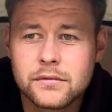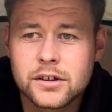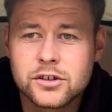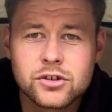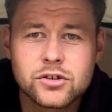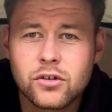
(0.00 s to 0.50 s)

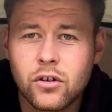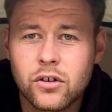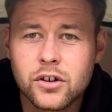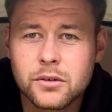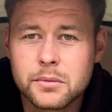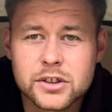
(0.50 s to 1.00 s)
It's just not
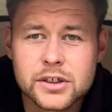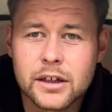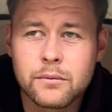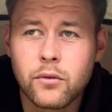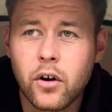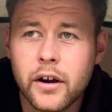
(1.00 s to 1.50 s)
going to be
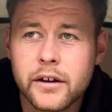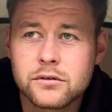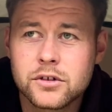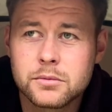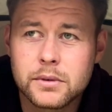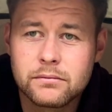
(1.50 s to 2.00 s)
sitting right, it'll
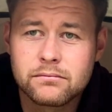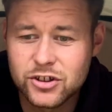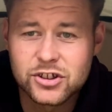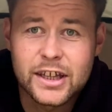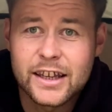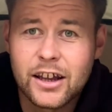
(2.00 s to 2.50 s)
just be
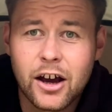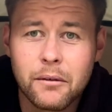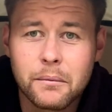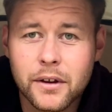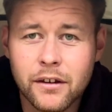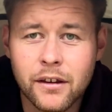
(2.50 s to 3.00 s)
sticking
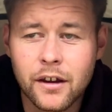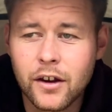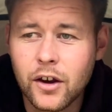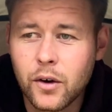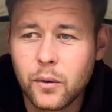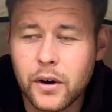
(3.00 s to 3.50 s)
up. And
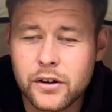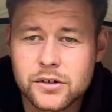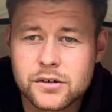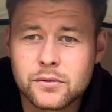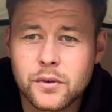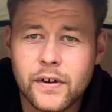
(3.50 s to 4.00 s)

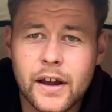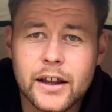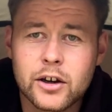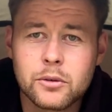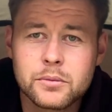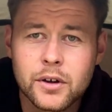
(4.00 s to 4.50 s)
whereas with a
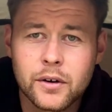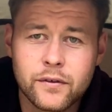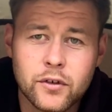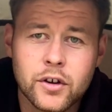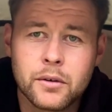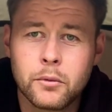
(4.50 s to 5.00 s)
helicopter,
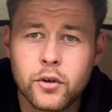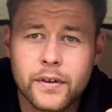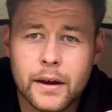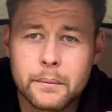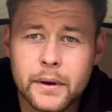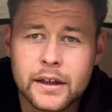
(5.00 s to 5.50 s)
if you can move
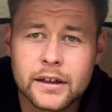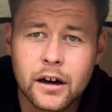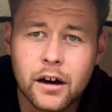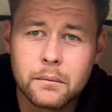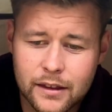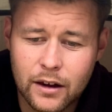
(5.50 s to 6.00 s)
that bead
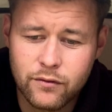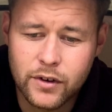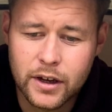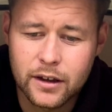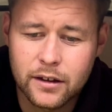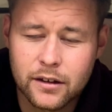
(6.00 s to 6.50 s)
up, that
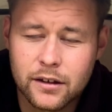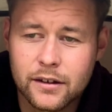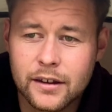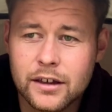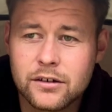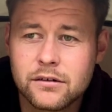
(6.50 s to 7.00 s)
rig
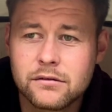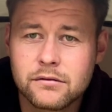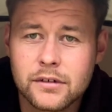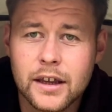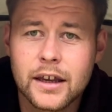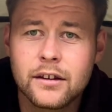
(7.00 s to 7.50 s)
can then
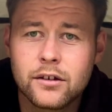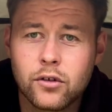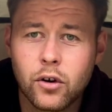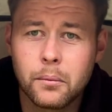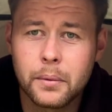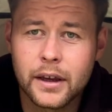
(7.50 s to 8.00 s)
hit the
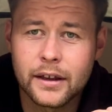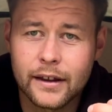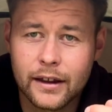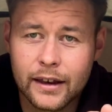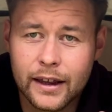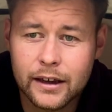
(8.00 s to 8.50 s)
top bead,
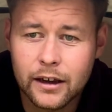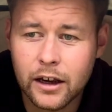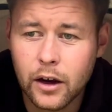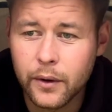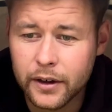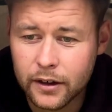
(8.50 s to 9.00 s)
that leg can
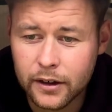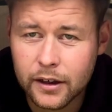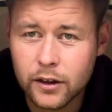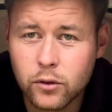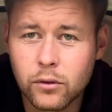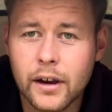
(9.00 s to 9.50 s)
go in and it
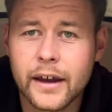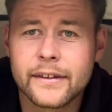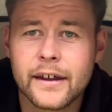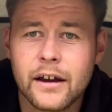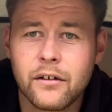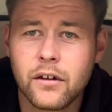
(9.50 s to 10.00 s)
can all lay down.